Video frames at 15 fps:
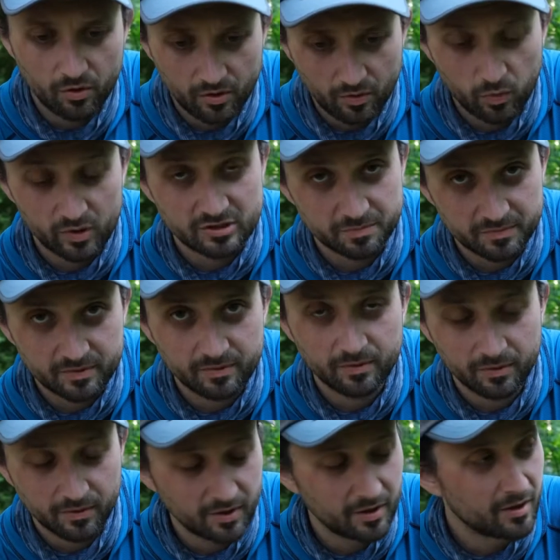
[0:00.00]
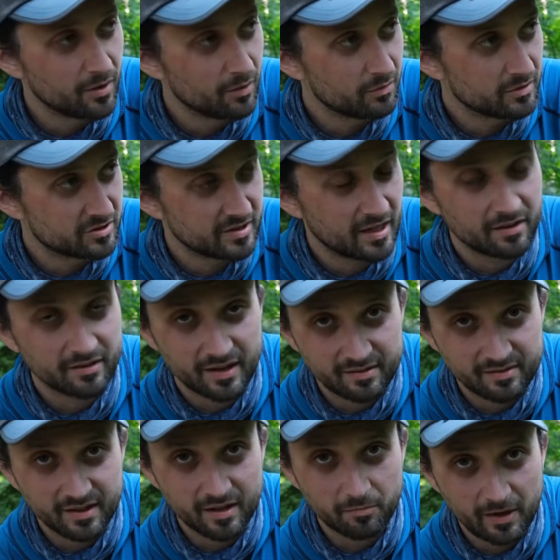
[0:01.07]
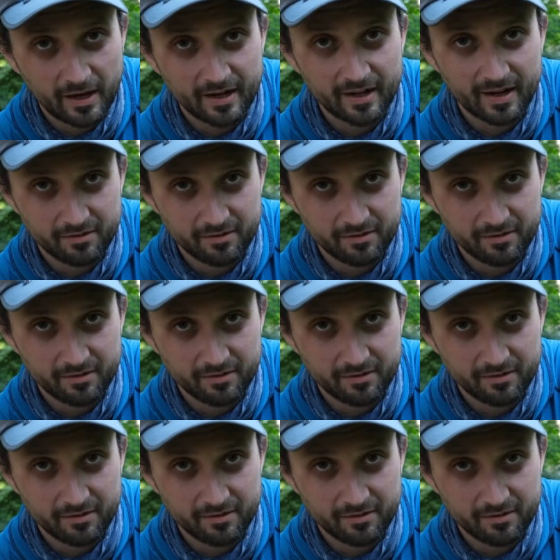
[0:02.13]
which now that I think about it, I